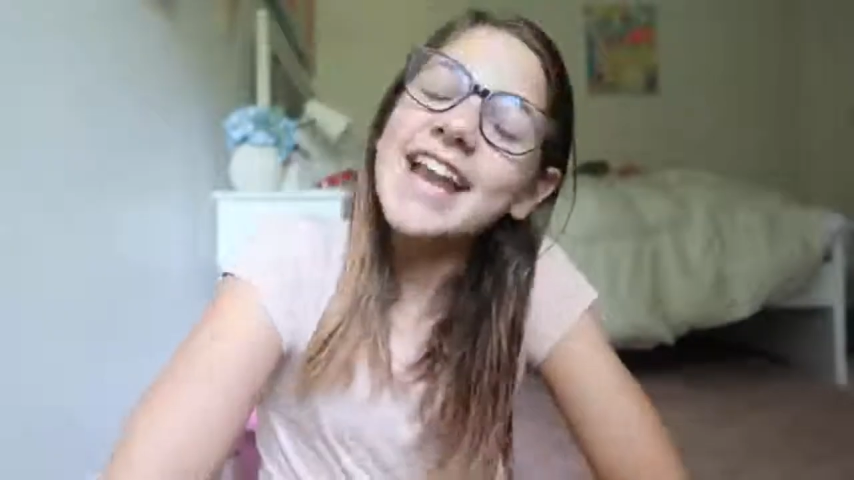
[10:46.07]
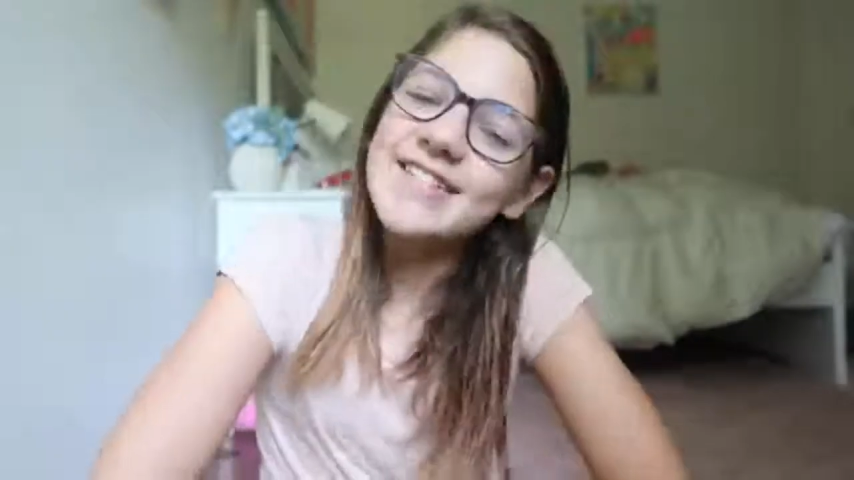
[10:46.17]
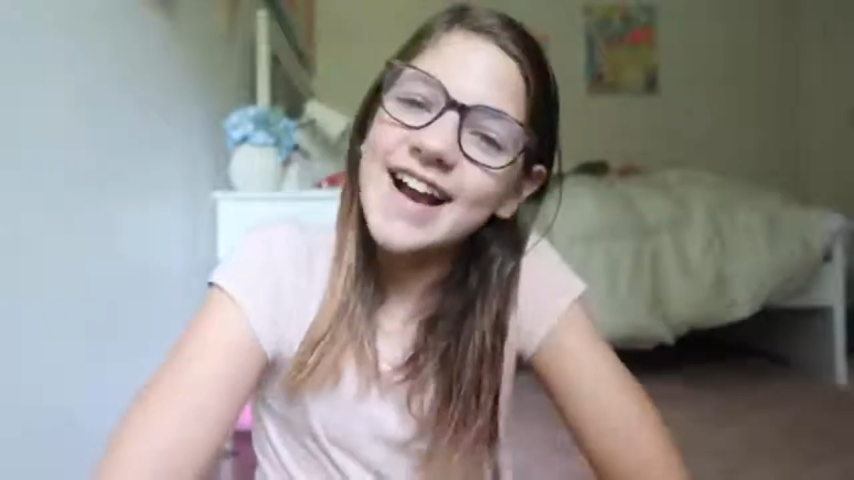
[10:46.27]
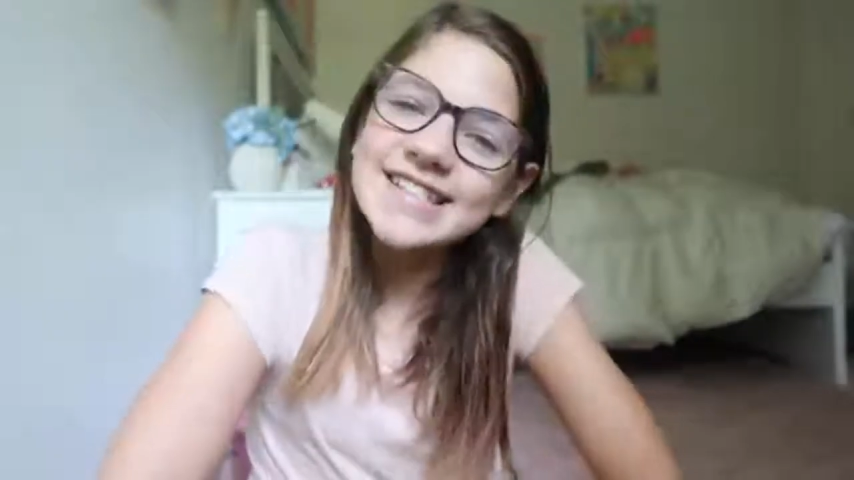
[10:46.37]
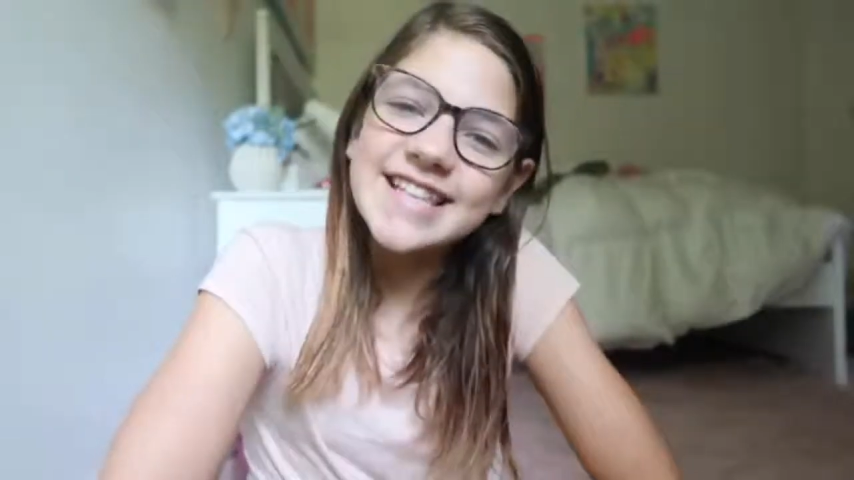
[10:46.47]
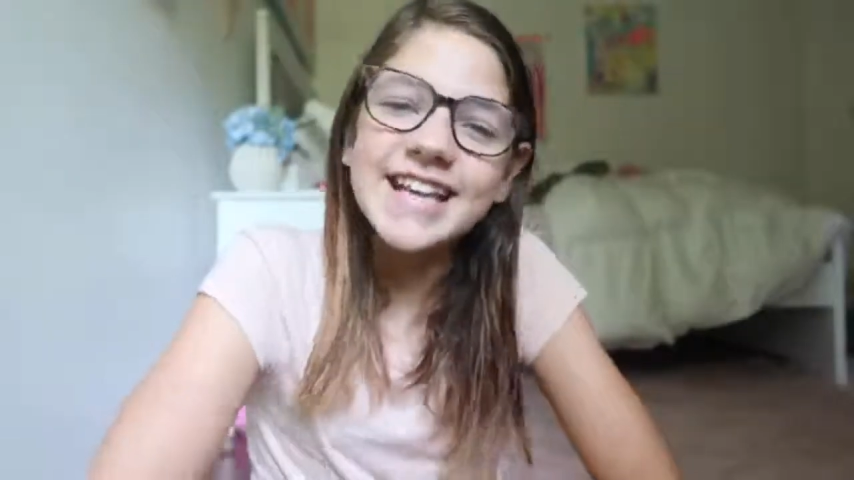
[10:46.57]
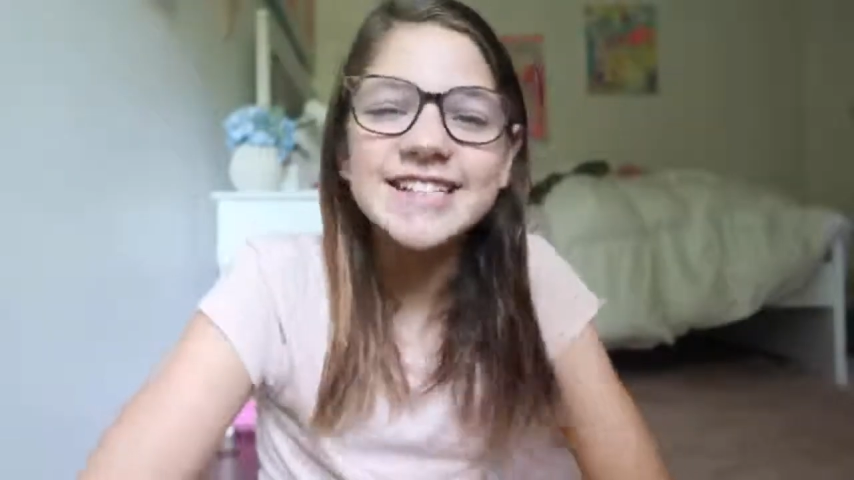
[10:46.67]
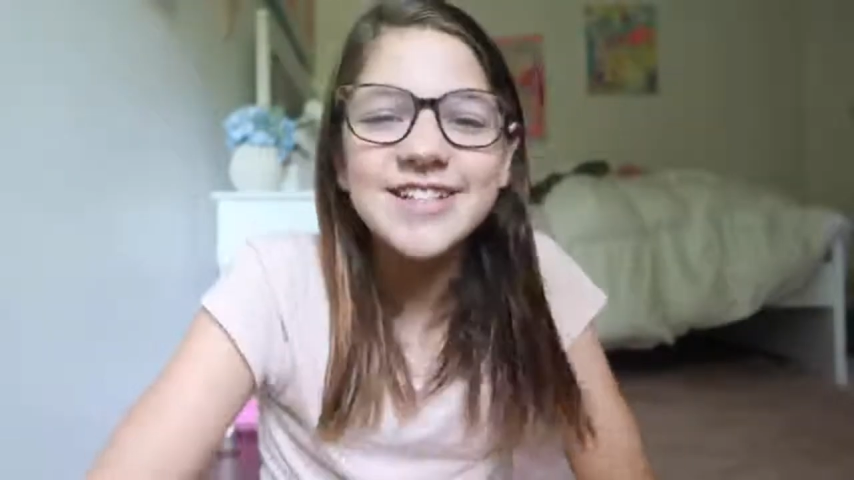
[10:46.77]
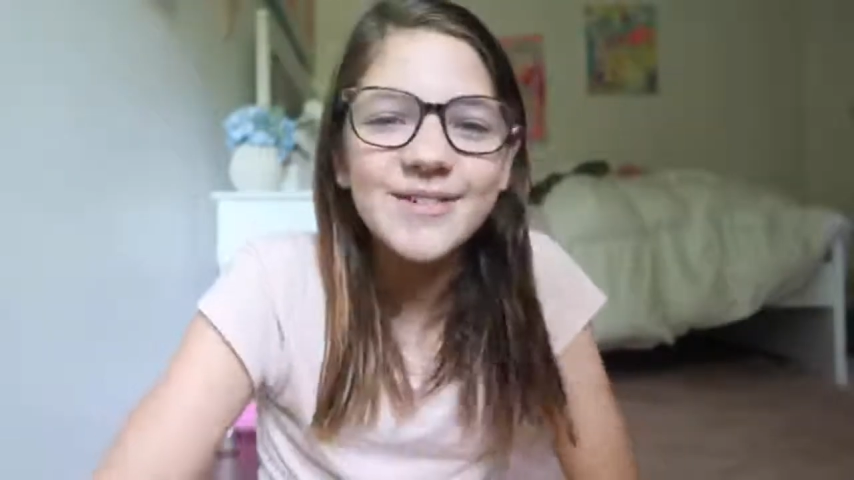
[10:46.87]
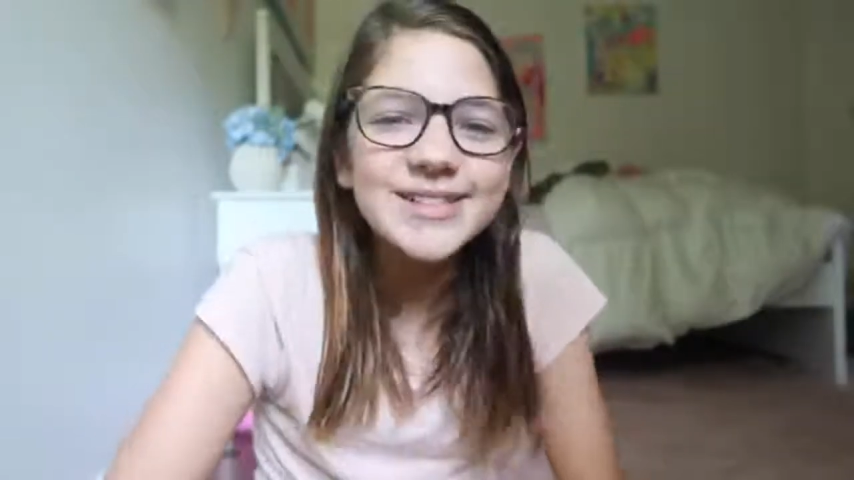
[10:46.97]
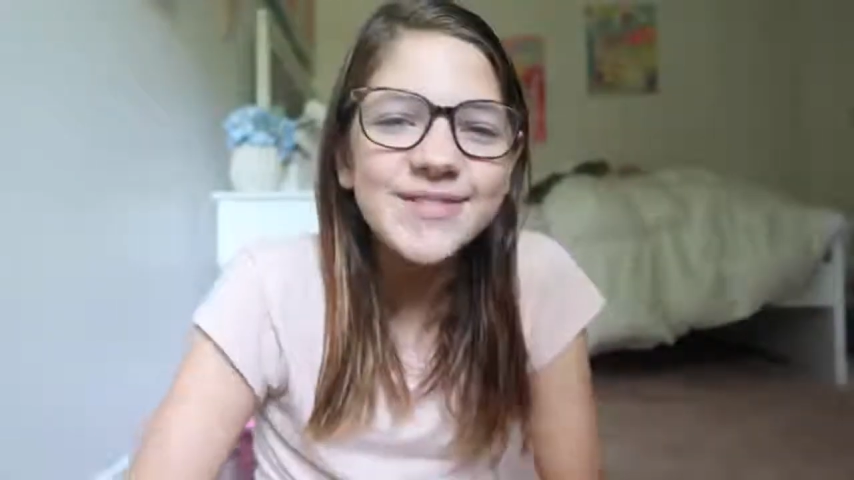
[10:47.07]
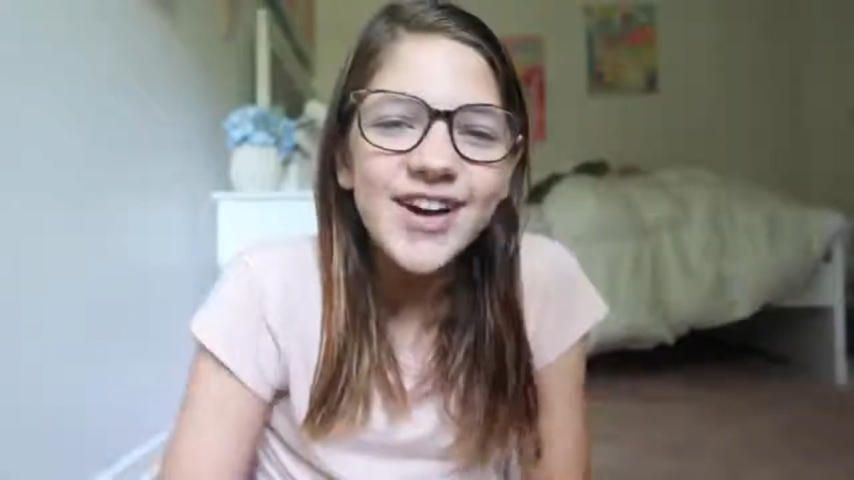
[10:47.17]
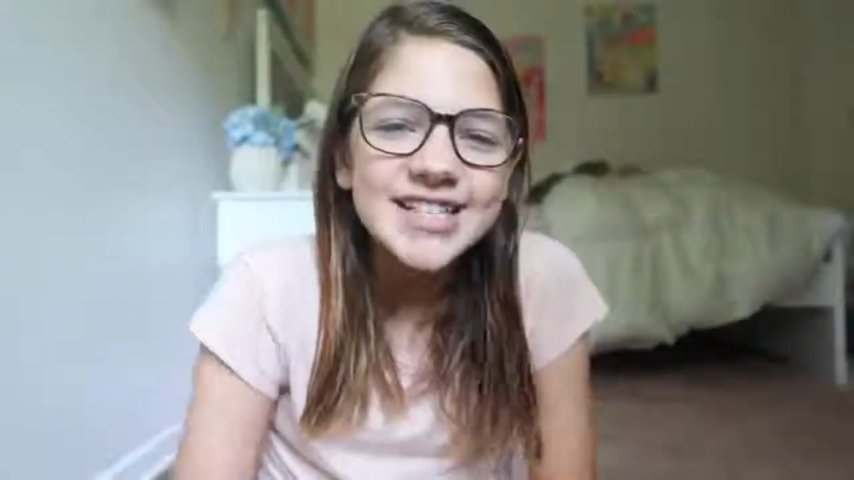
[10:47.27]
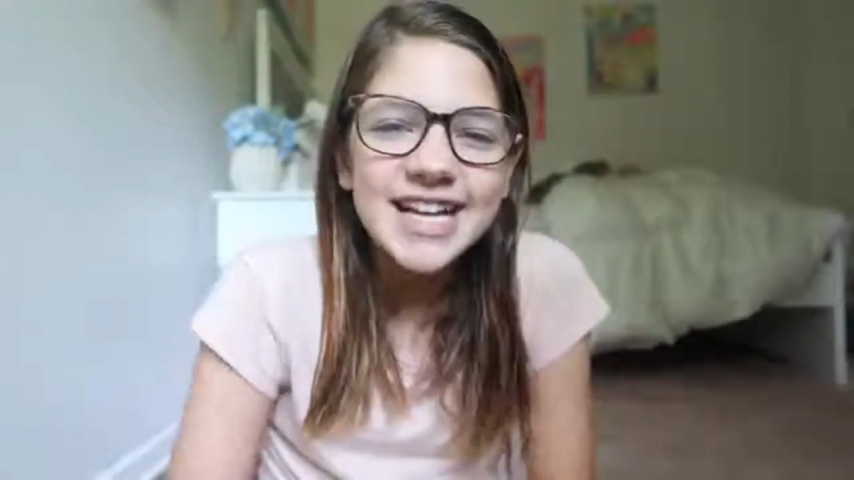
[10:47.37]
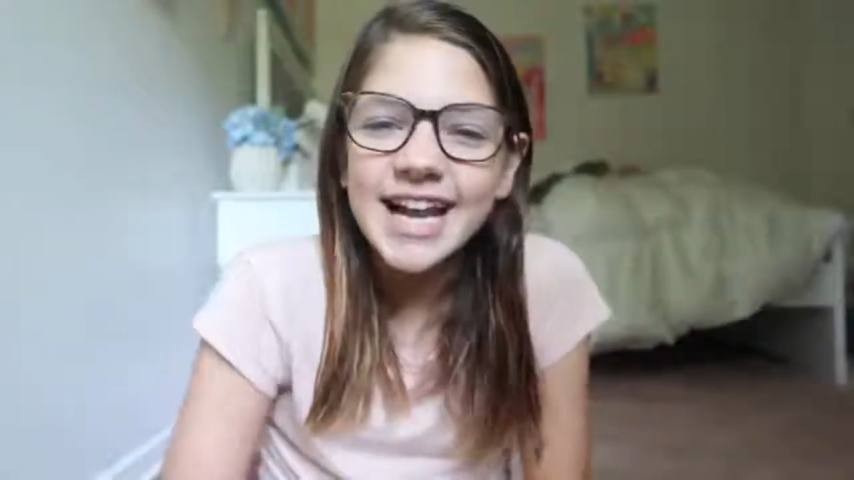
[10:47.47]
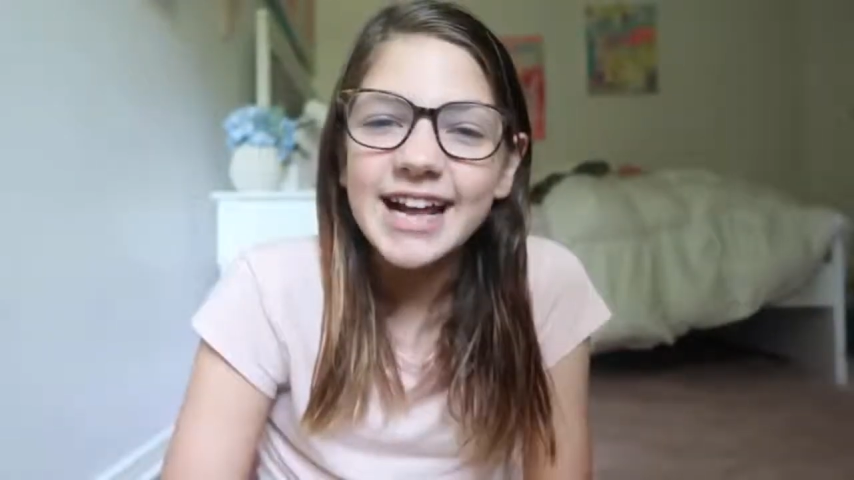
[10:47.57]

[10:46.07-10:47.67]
Anyways, thank you so much for watching,